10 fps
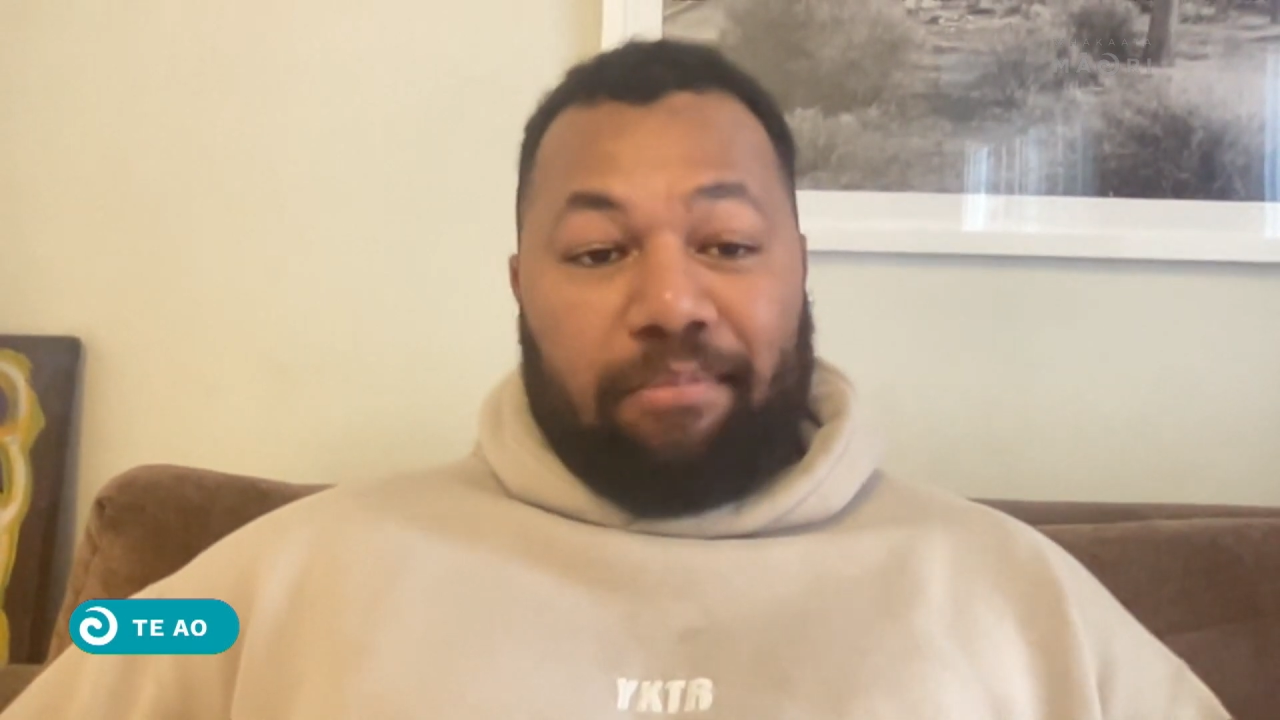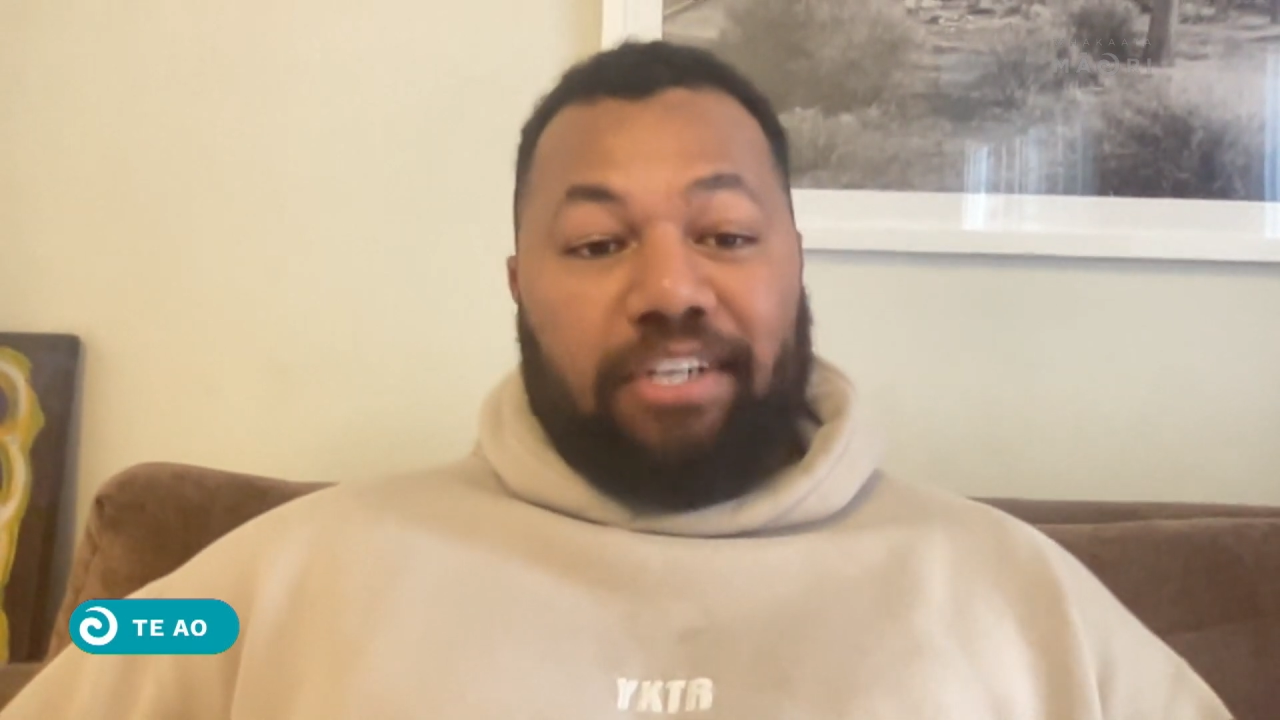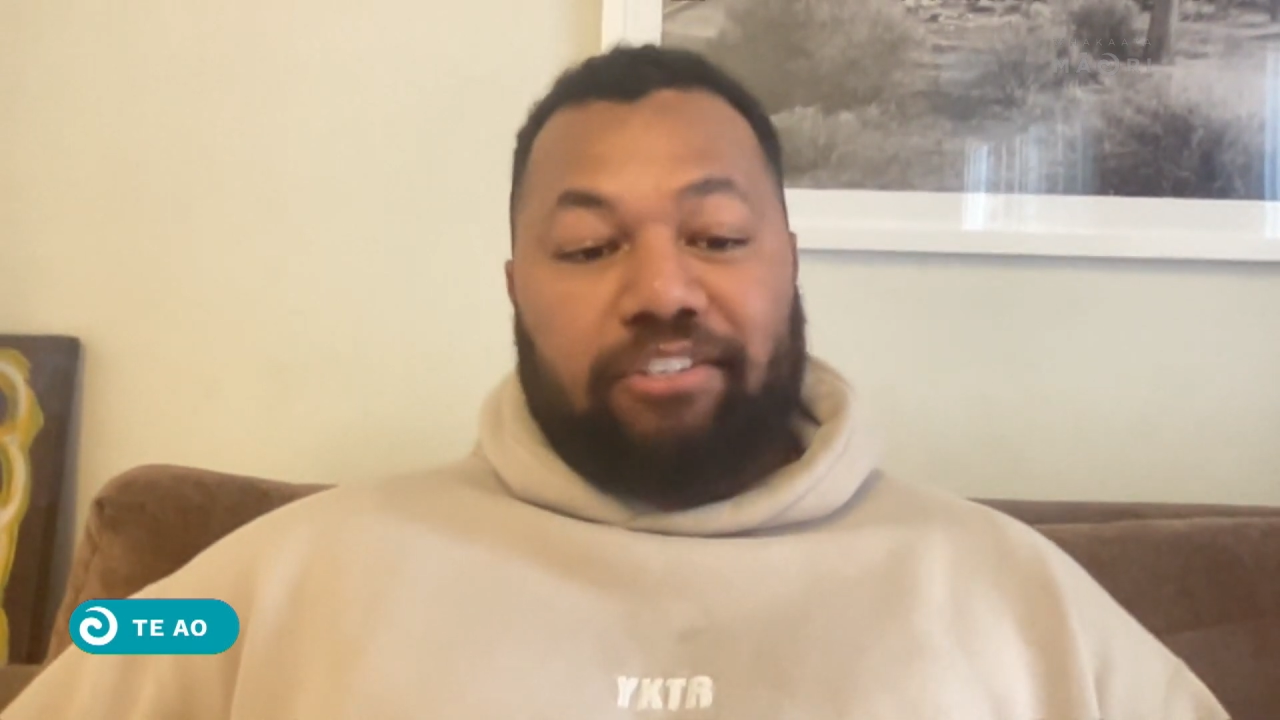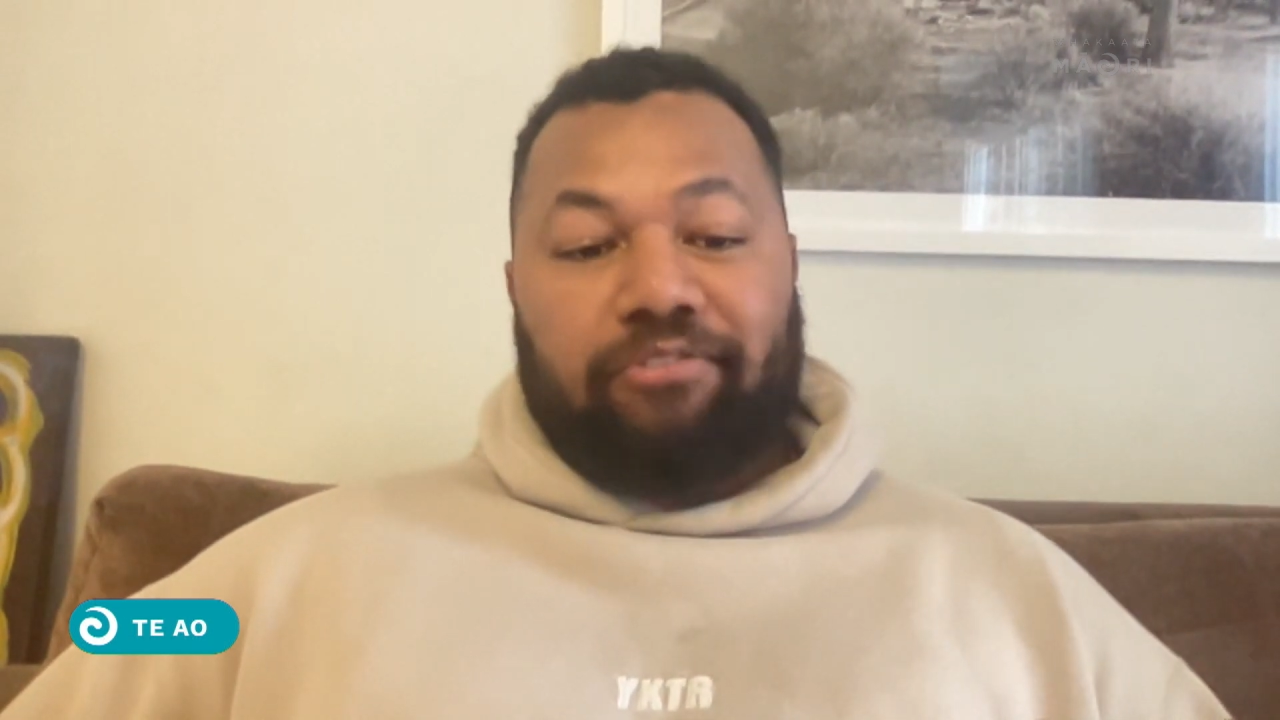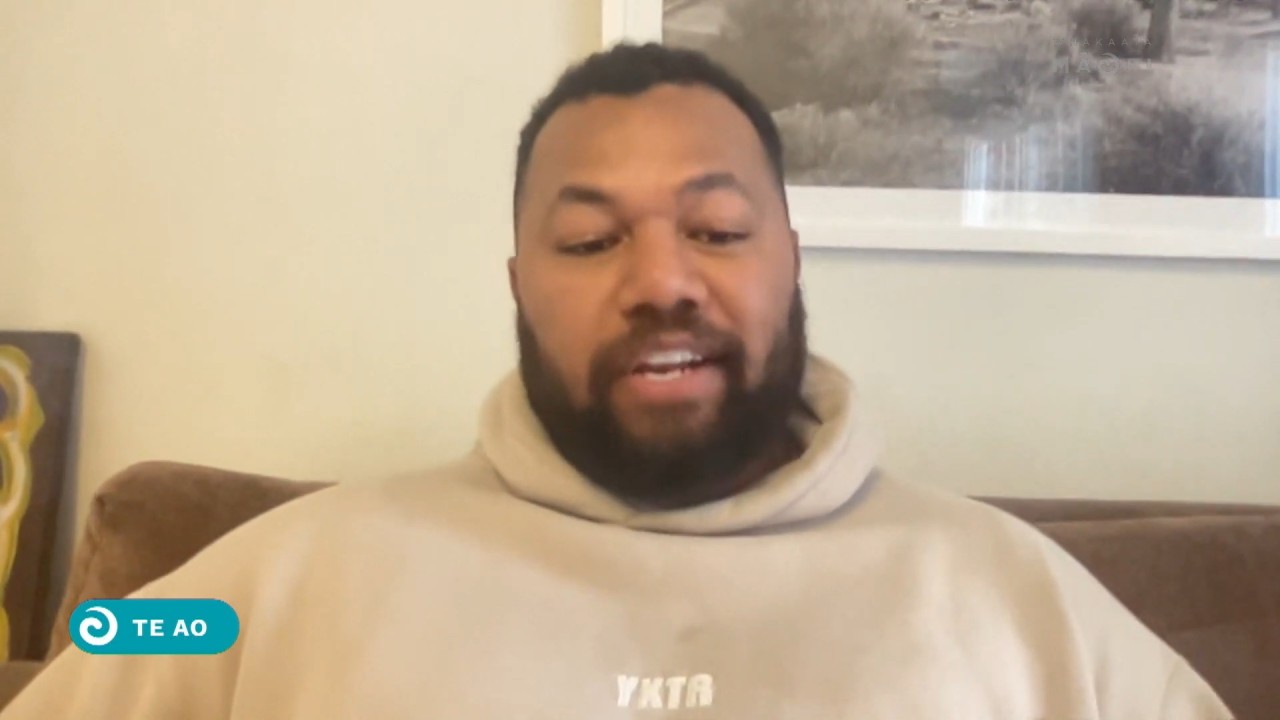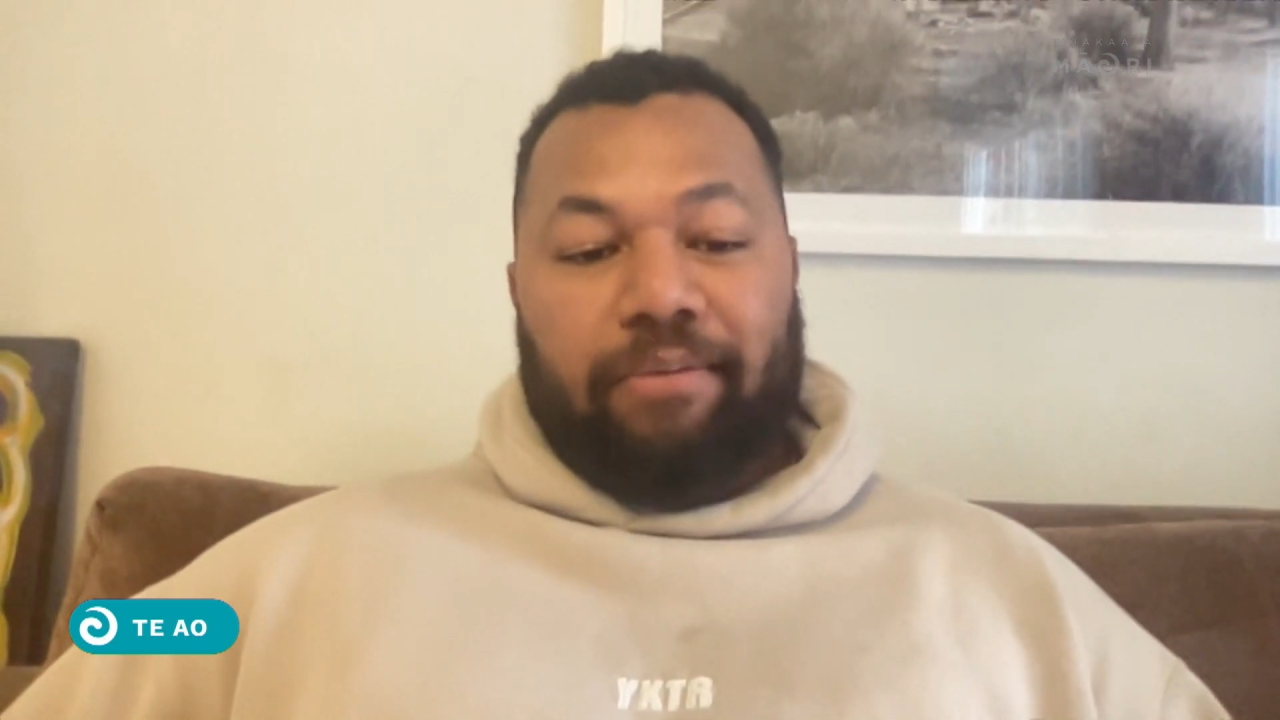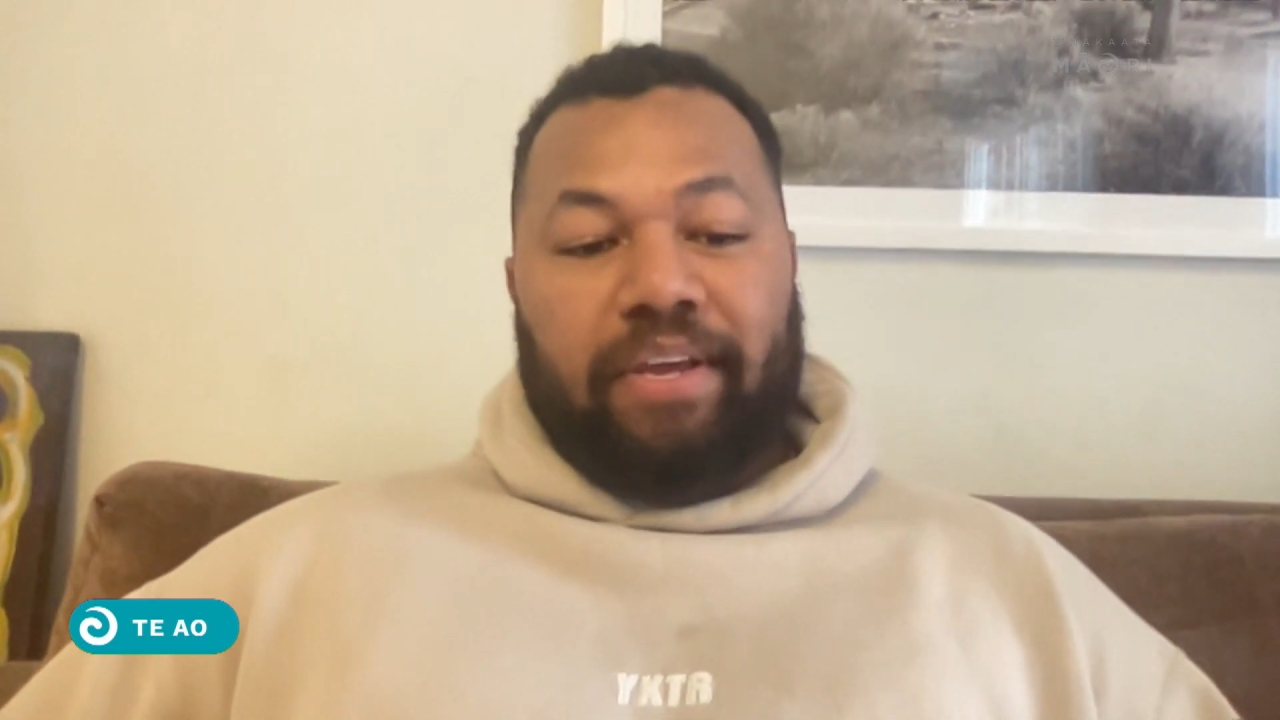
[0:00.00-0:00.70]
much it really